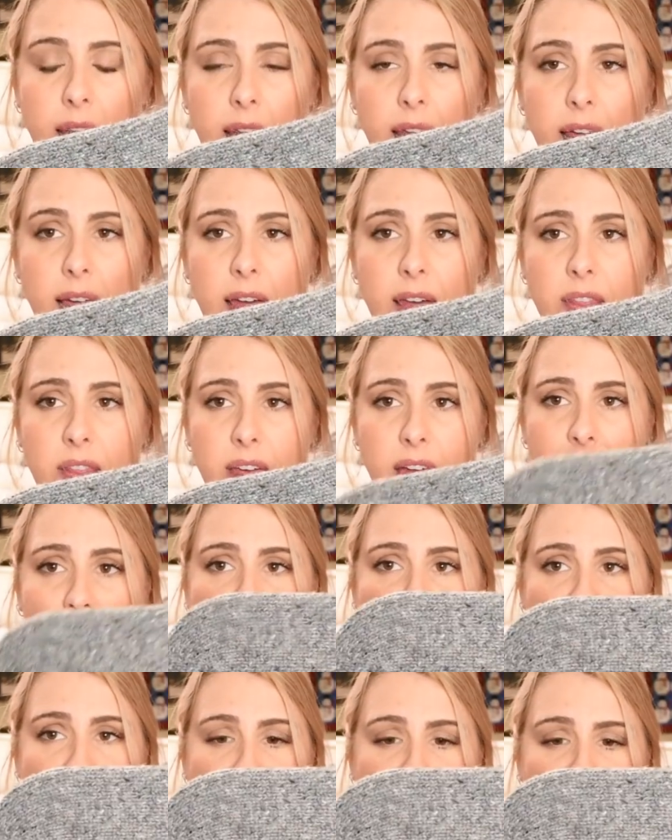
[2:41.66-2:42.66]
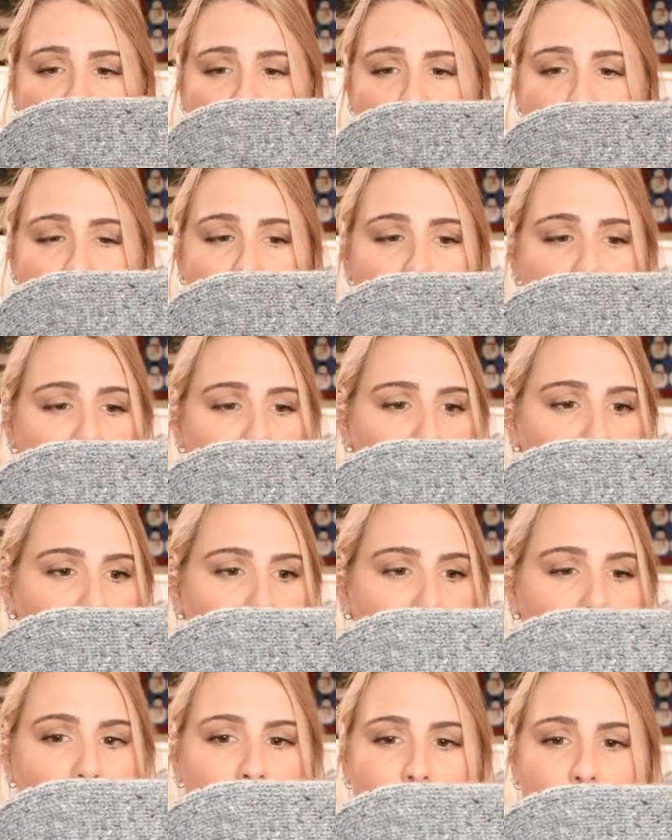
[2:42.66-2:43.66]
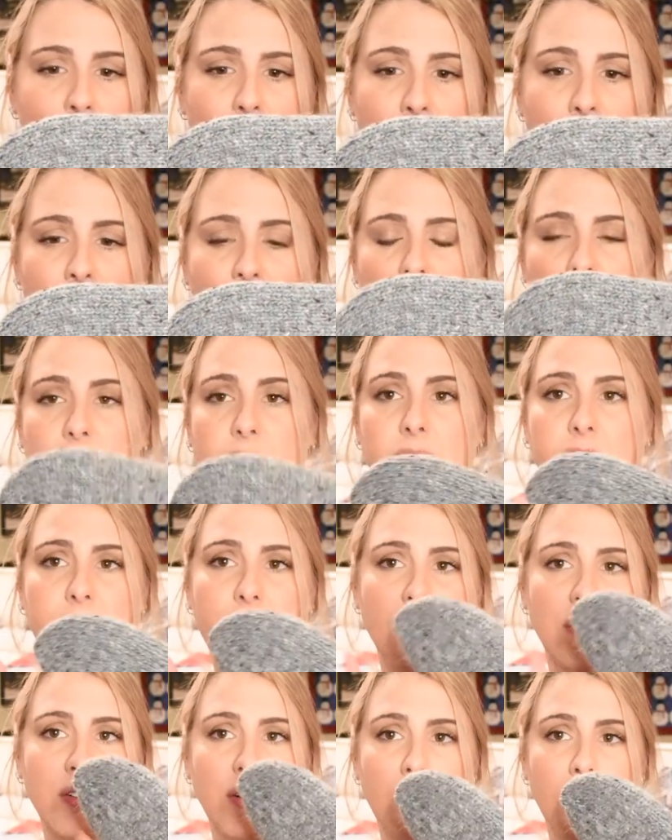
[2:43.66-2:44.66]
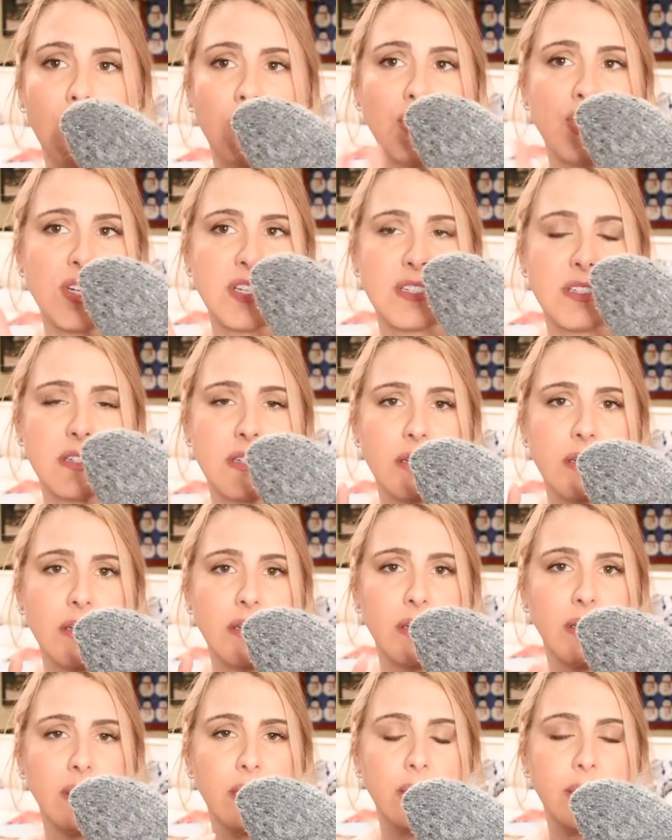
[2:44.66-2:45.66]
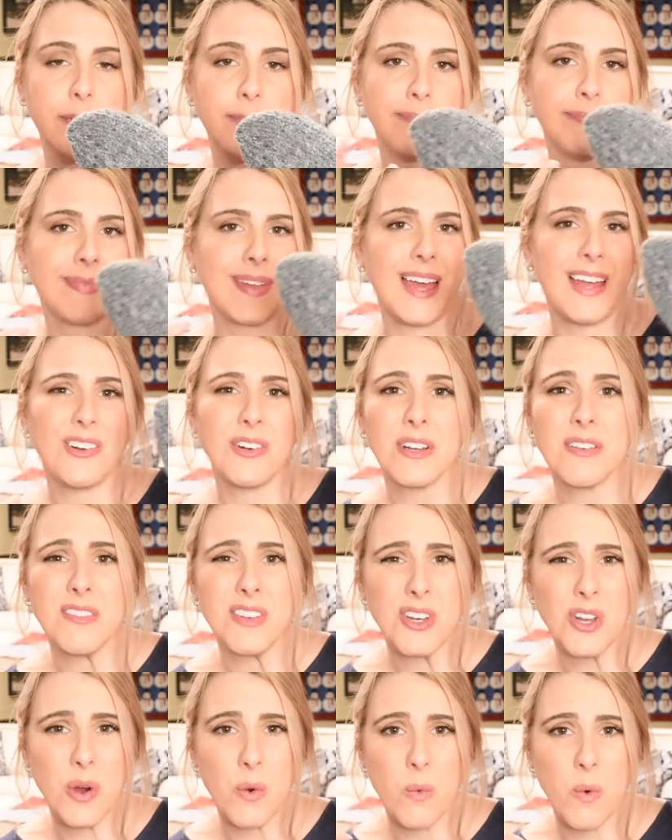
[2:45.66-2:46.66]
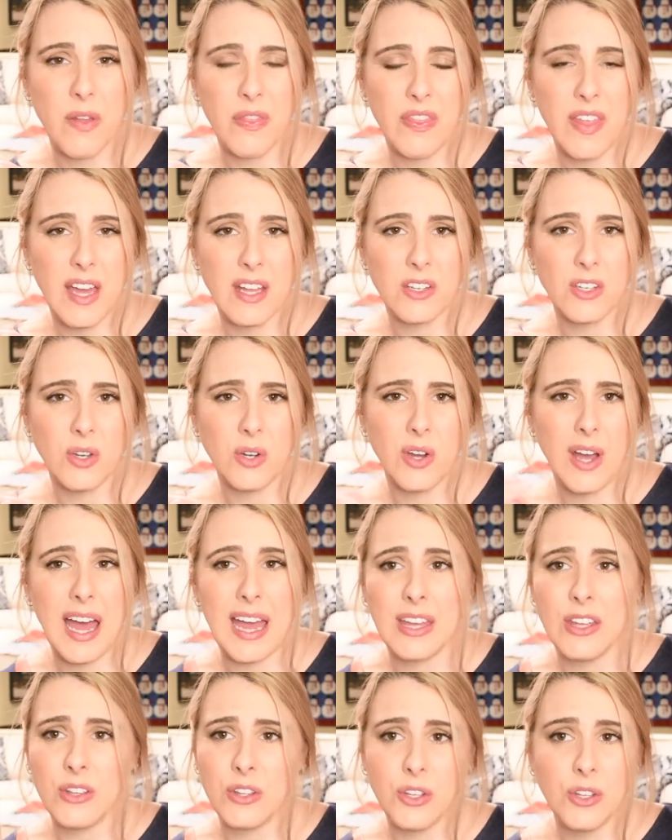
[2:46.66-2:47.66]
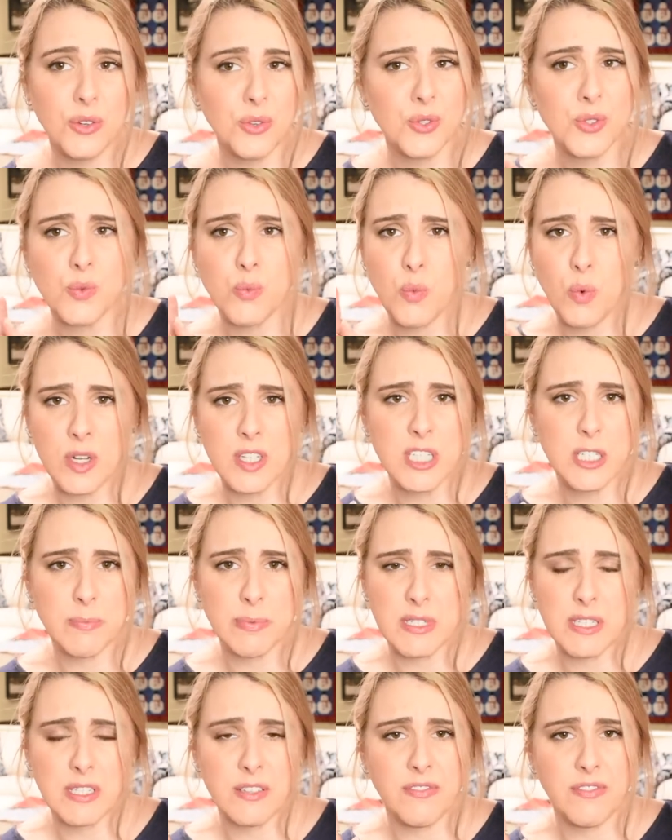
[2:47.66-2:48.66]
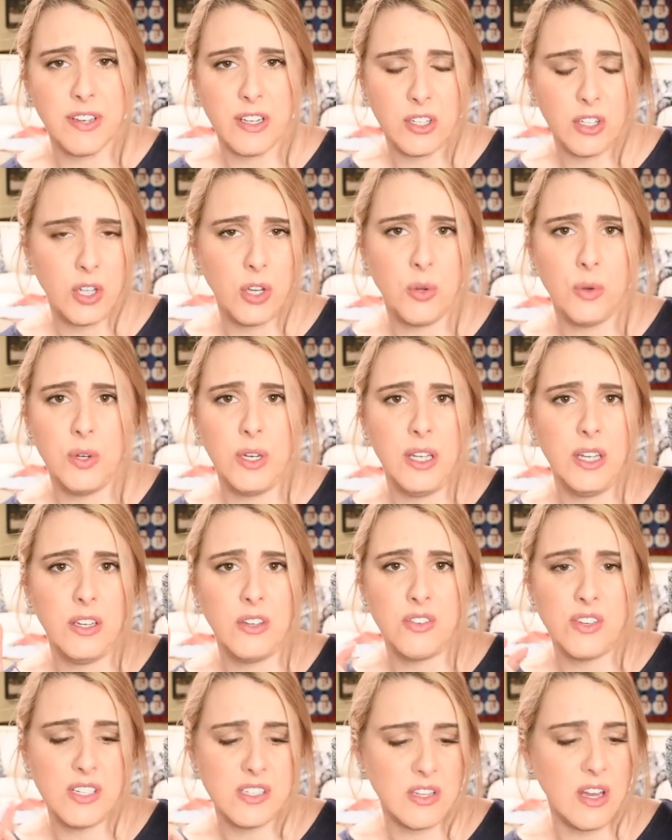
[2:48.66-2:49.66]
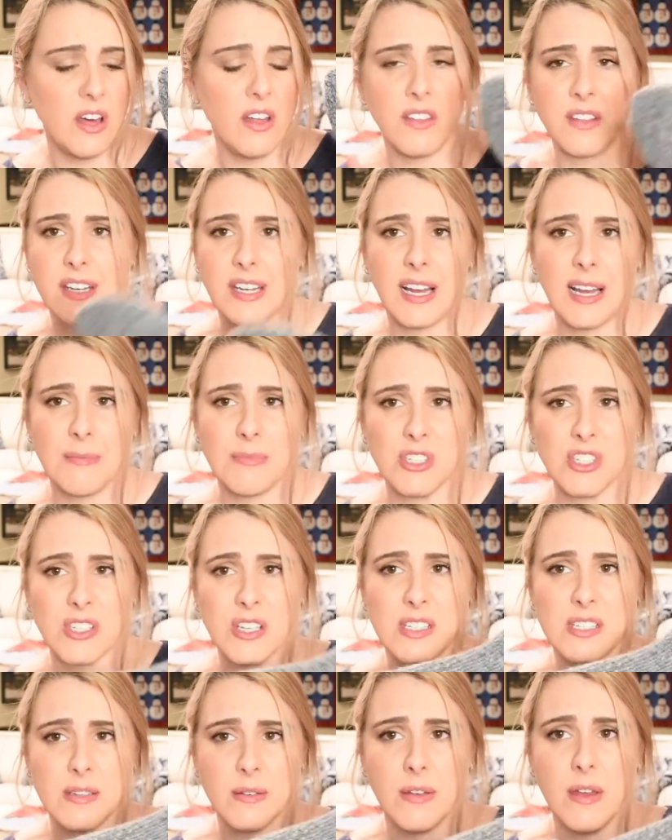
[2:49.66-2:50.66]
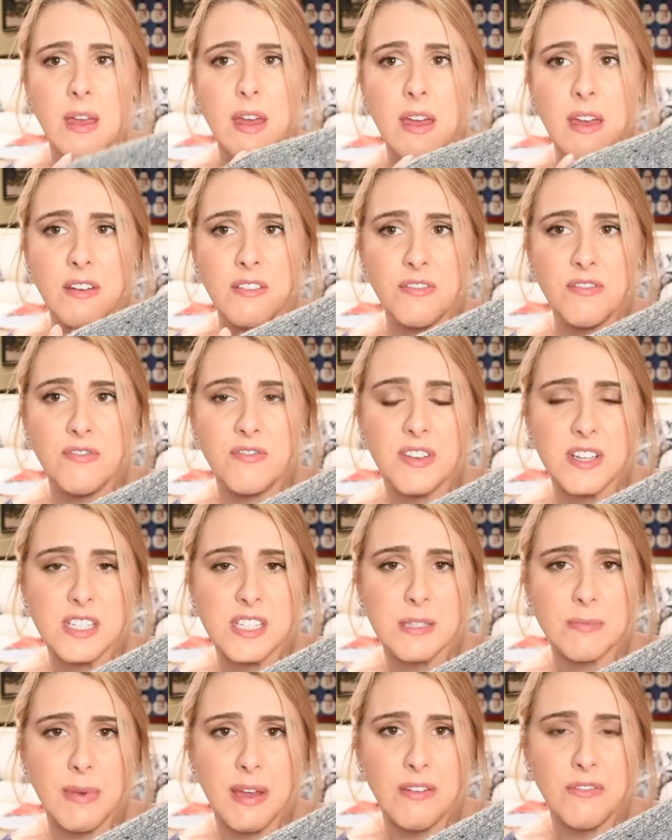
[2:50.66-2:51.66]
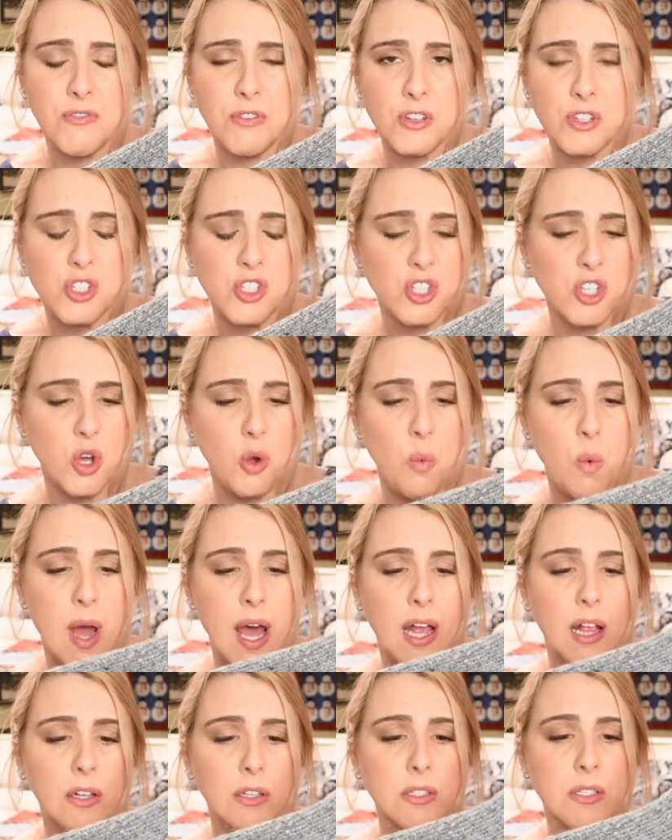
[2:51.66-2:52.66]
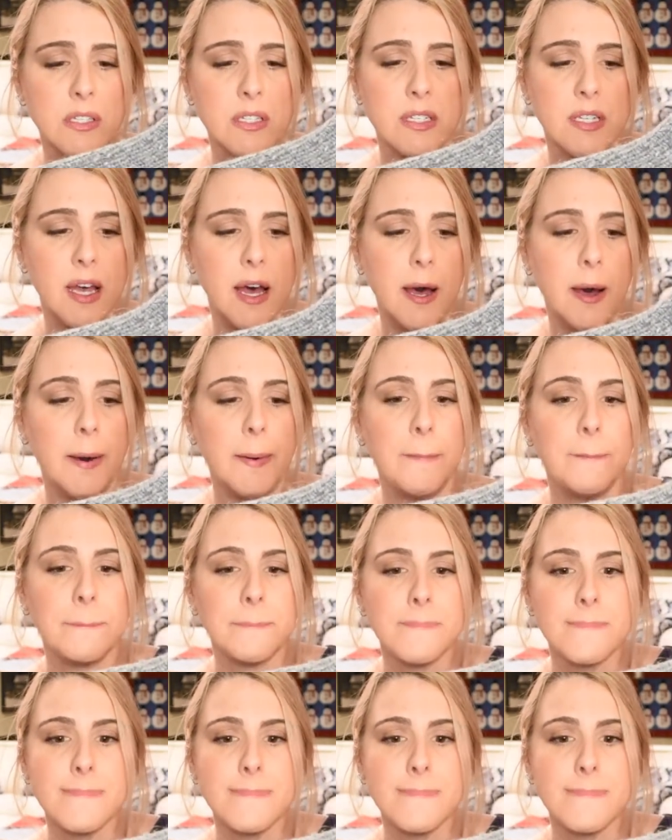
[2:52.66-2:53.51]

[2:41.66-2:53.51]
and then just knit on the foot and did just I don't even know what that toe, I use one specific toe decrease all the time just because it fits my foot so well. So